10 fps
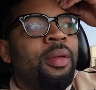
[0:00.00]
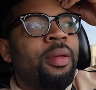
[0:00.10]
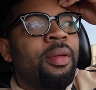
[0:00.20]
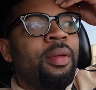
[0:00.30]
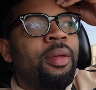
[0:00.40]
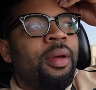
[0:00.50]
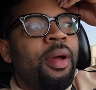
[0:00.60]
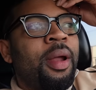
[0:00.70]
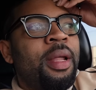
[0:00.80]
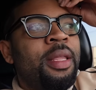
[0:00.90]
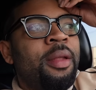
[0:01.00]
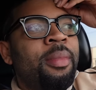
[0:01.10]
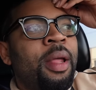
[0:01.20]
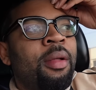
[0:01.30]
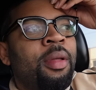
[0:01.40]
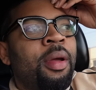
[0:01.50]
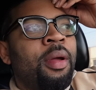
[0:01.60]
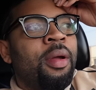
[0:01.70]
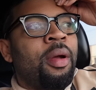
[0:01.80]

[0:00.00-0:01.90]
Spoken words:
Are they telling them to get out the car?